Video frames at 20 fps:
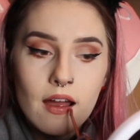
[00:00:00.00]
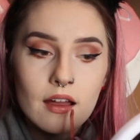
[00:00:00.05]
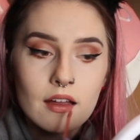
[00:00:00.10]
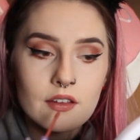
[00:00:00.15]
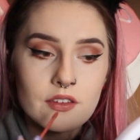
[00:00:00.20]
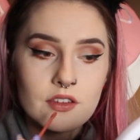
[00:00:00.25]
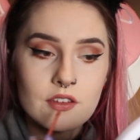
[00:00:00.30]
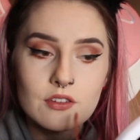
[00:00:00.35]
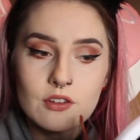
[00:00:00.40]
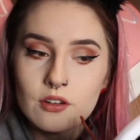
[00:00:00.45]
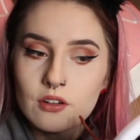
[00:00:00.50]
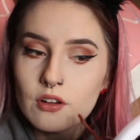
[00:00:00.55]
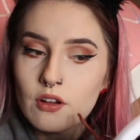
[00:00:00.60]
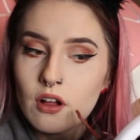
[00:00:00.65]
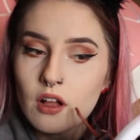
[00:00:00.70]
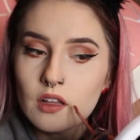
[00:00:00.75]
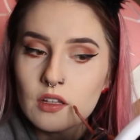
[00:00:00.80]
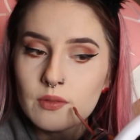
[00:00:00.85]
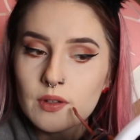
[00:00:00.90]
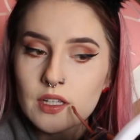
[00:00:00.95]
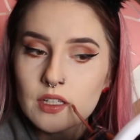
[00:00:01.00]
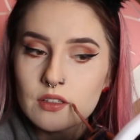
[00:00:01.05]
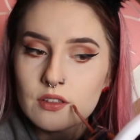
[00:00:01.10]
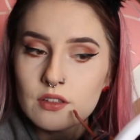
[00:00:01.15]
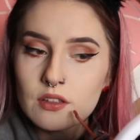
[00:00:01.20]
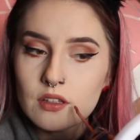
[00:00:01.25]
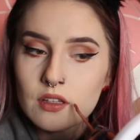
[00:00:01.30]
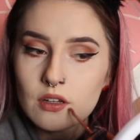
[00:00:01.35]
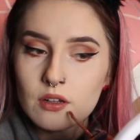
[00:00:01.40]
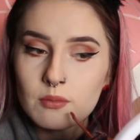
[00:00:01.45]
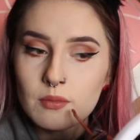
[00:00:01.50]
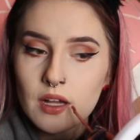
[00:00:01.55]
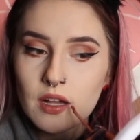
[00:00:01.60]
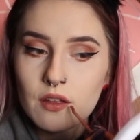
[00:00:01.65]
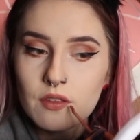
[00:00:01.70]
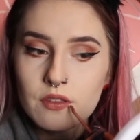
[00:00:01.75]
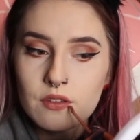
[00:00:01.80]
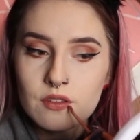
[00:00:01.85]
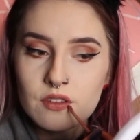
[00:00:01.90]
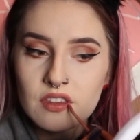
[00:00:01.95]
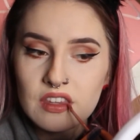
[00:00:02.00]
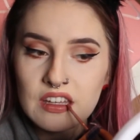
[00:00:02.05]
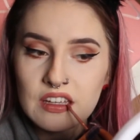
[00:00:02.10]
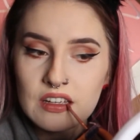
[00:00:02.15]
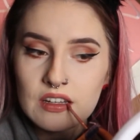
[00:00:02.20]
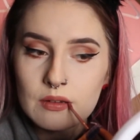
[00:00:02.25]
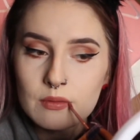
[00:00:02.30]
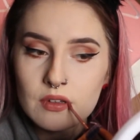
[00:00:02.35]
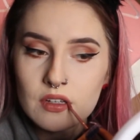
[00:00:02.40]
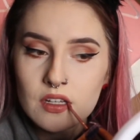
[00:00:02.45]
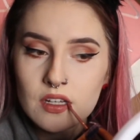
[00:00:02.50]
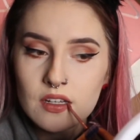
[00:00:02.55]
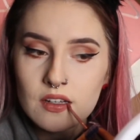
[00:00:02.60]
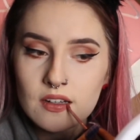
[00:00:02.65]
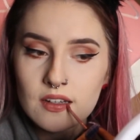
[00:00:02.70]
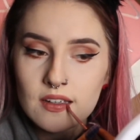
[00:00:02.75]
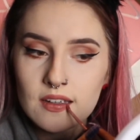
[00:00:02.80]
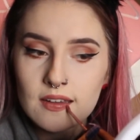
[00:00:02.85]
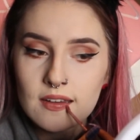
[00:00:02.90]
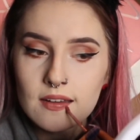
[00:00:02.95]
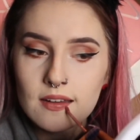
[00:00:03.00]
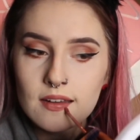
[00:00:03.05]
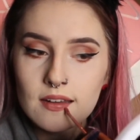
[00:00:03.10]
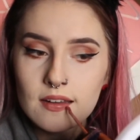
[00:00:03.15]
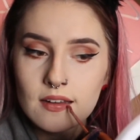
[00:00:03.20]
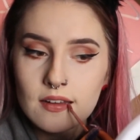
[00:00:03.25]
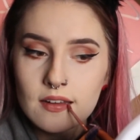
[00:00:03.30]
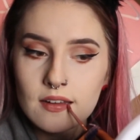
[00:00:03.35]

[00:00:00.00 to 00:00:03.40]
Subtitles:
So you don't go all the way to your mouth, you just like come in right here.